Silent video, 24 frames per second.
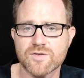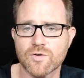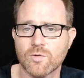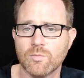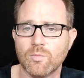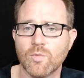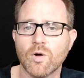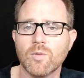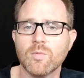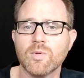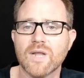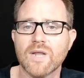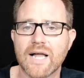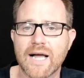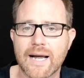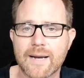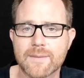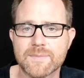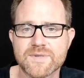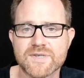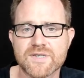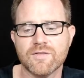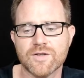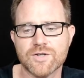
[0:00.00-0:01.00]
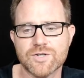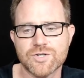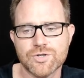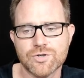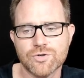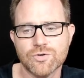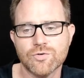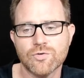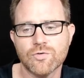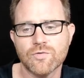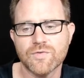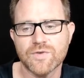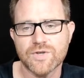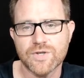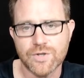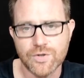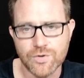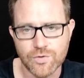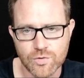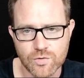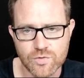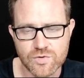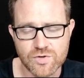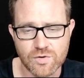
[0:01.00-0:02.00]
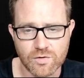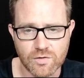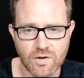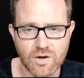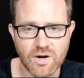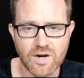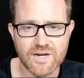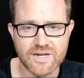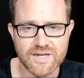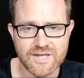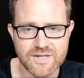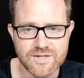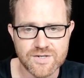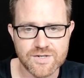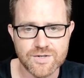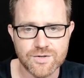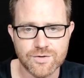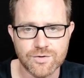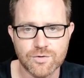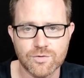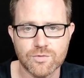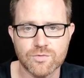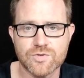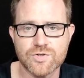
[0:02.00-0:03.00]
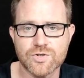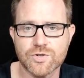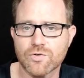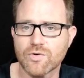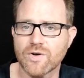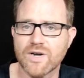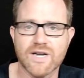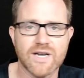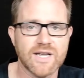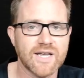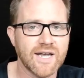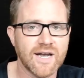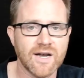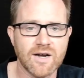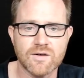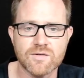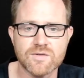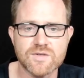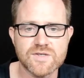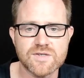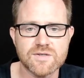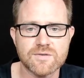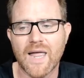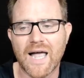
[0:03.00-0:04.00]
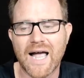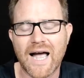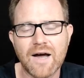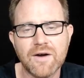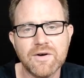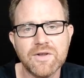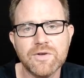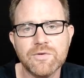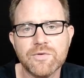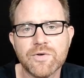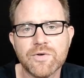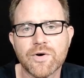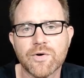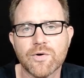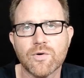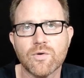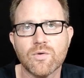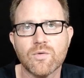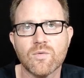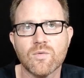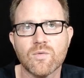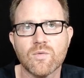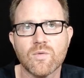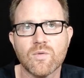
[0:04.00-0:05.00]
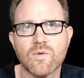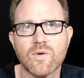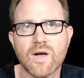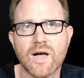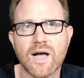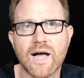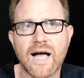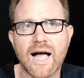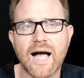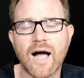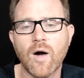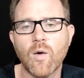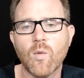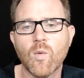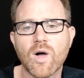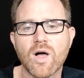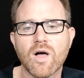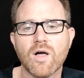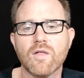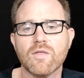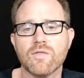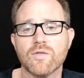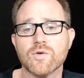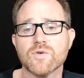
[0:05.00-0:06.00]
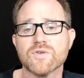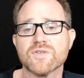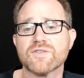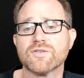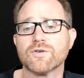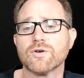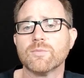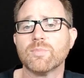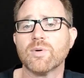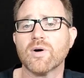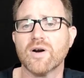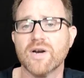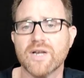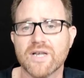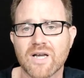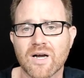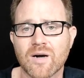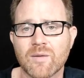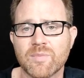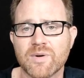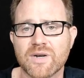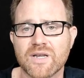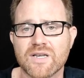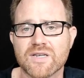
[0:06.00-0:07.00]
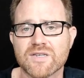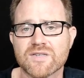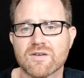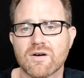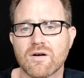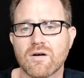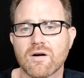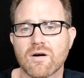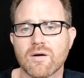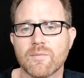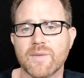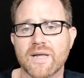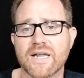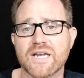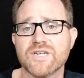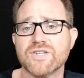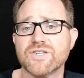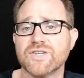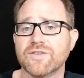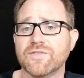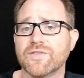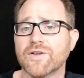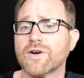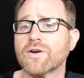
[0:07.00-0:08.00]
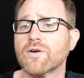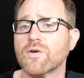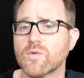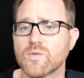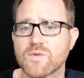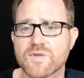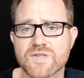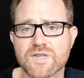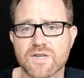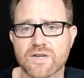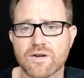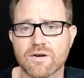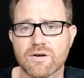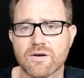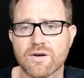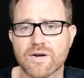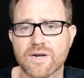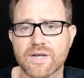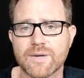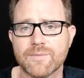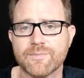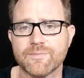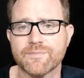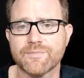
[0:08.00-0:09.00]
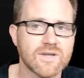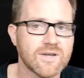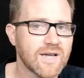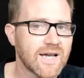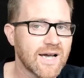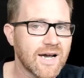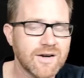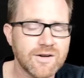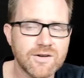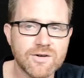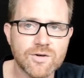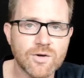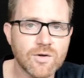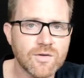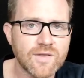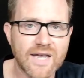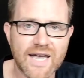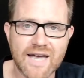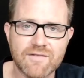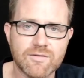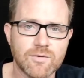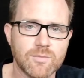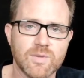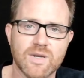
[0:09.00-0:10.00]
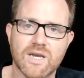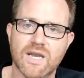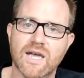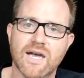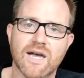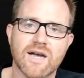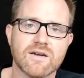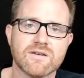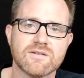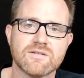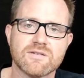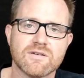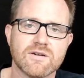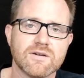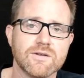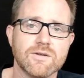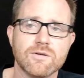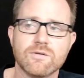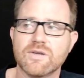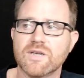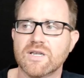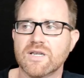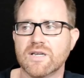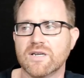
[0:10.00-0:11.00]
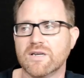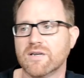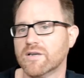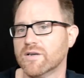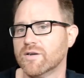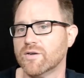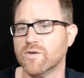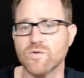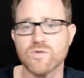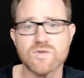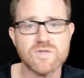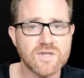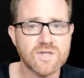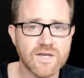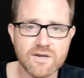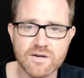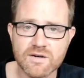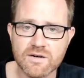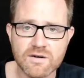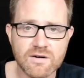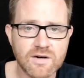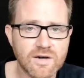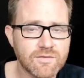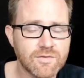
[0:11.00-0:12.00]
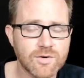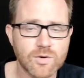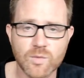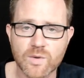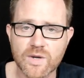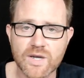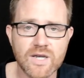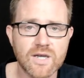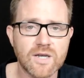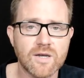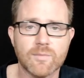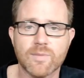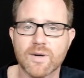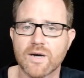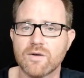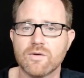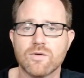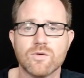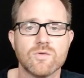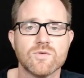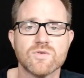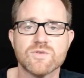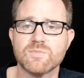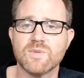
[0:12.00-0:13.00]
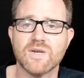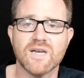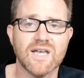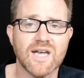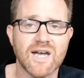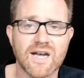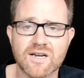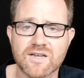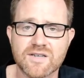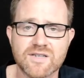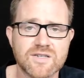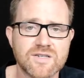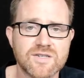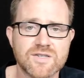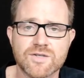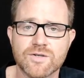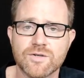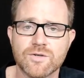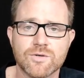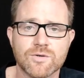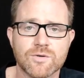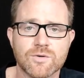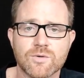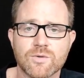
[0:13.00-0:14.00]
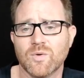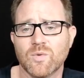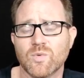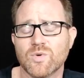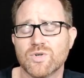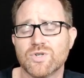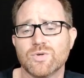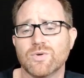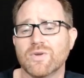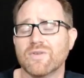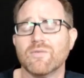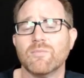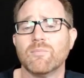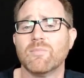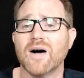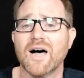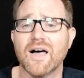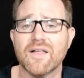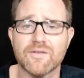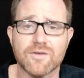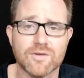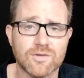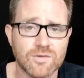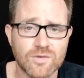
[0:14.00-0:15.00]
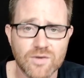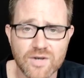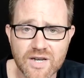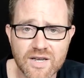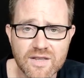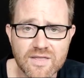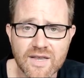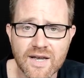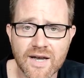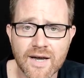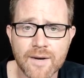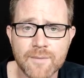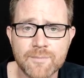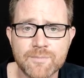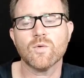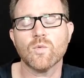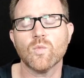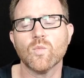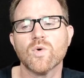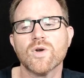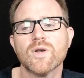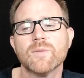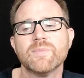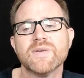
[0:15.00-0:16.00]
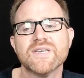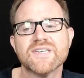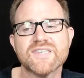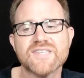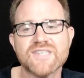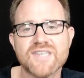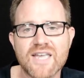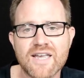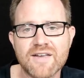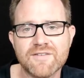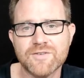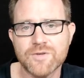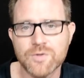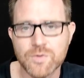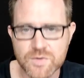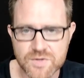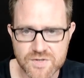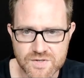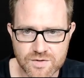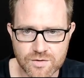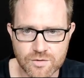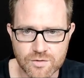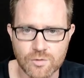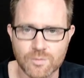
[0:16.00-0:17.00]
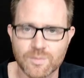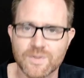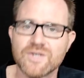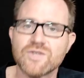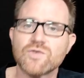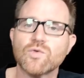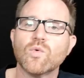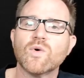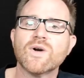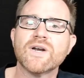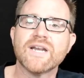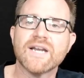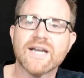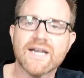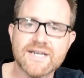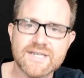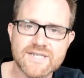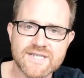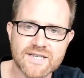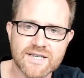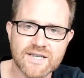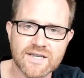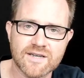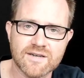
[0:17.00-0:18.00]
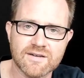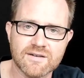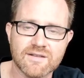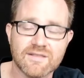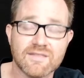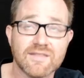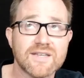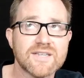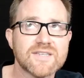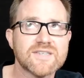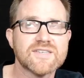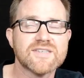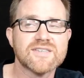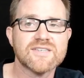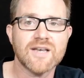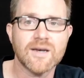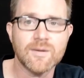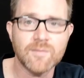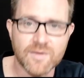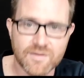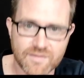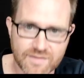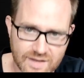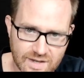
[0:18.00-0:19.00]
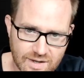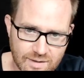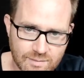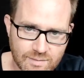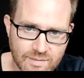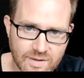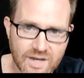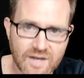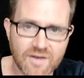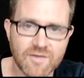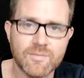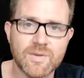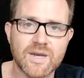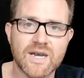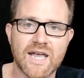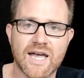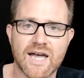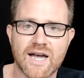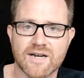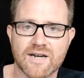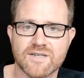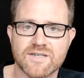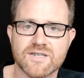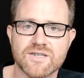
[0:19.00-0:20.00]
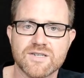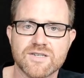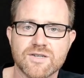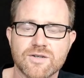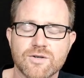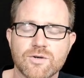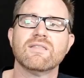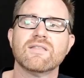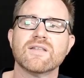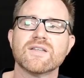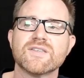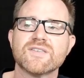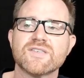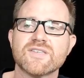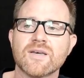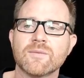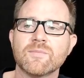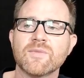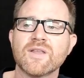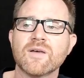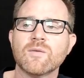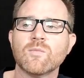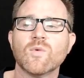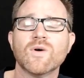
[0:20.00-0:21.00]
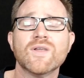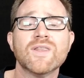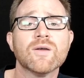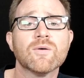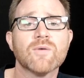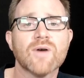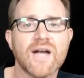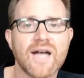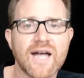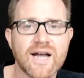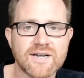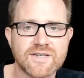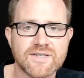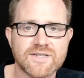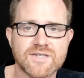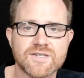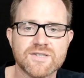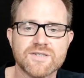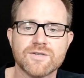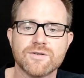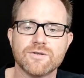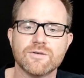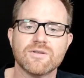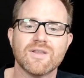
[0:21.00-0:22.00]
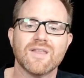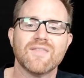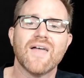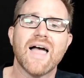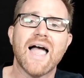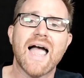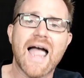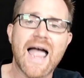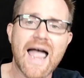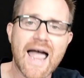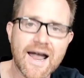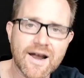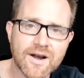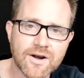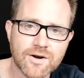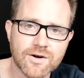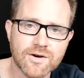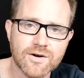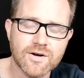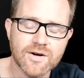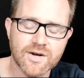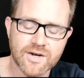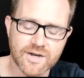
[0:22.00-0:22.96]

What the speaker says: or mobile apps that you've used or logged into to create accounts. How do you know how well those third-party companies are managing their own security? How do you know they haven't been hacked? Are you getting a newsletter every week about who's been hacked into? Would you even bother to look at that? Would it be safe to assume in 2019 that some of them have been hacked into? That some of them, when they were hacked into, that the hacker